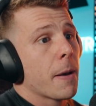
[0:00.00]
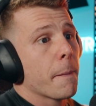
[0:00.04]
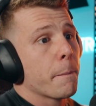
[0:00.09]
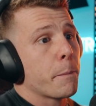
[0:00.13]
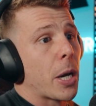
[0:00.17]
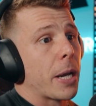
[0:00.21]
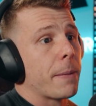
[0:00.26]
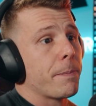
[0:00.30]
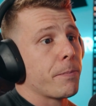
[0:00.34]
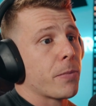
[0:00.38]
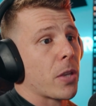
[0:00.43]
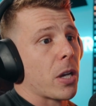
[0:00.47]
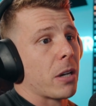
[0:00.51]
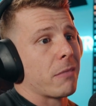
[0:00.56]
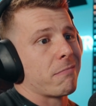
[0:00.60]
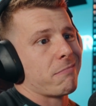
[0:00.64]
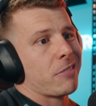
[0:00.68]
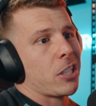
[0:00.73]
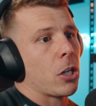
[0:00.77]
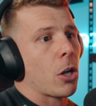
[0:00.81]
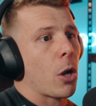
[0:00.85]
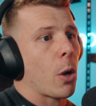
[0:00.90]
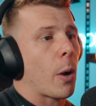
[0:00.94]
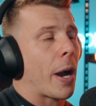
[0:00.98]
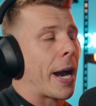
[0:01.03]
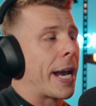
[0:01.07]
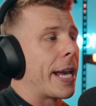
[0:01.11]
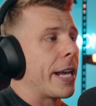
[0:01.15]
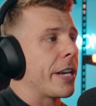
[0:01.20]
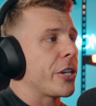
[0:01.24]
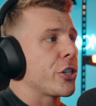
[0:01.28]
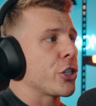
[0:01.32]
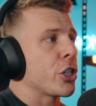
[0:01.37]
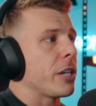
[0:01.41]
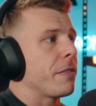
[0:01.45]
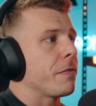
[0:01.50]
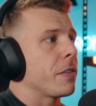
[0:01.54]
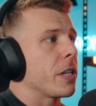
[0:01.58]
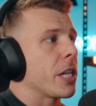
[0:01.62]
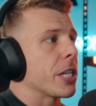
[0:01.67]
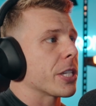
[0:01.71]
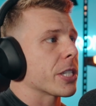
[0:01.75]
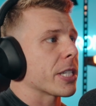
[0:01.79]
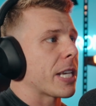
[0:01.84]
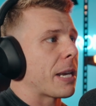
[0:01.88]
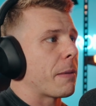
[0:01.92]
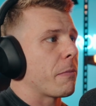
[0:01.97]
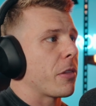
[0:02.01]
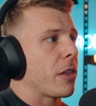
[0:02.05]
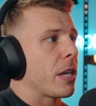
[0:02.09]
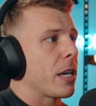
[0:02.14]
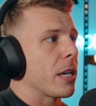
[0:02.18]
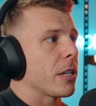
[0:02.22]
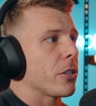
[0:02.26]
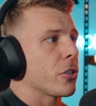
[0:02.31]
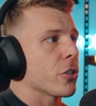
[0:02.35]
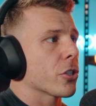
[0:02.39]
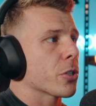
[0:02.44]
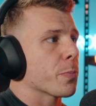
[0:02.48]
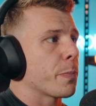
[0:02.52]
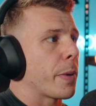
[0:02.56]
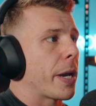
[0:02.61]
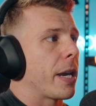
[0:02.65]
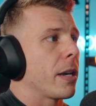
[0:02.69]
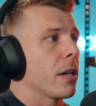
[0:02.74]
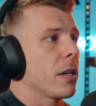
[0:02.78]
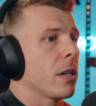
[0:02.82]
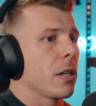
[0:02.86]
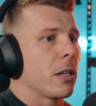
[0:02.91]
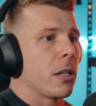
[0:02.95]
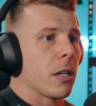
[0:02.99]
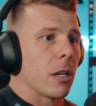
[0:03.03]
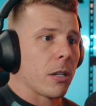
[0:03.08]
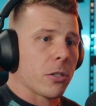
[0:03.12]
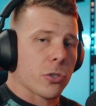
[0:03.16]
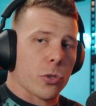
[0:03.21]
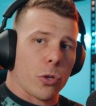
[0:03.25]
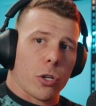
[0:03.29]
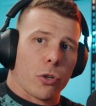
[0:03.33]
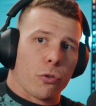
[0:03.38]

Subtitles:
But, you know, I achieved the same thing just by, you know, sort of